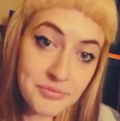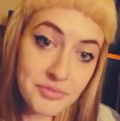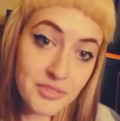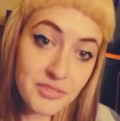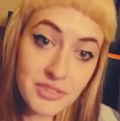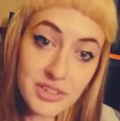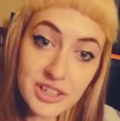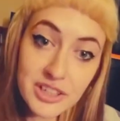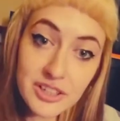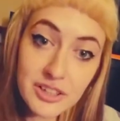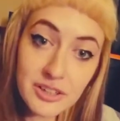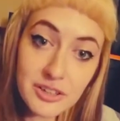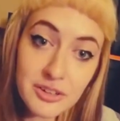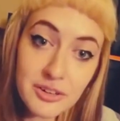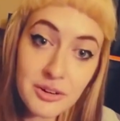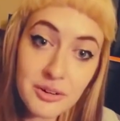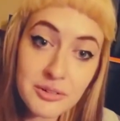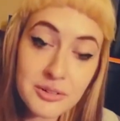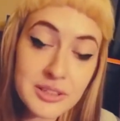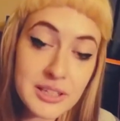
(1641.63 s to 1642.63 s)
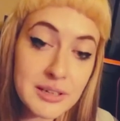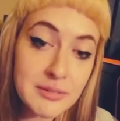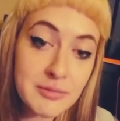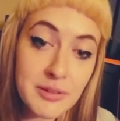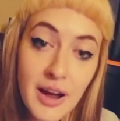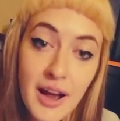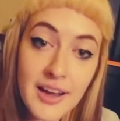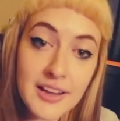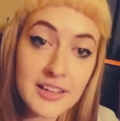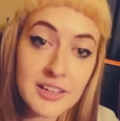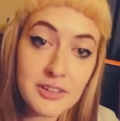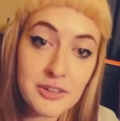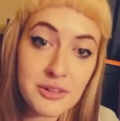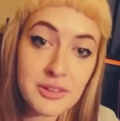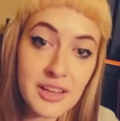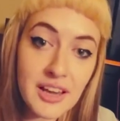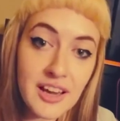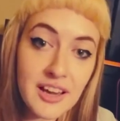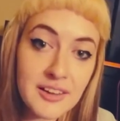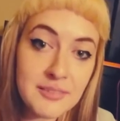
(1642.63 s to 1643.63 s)
video, then I can do
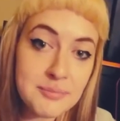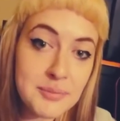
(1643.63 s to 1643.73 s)
that.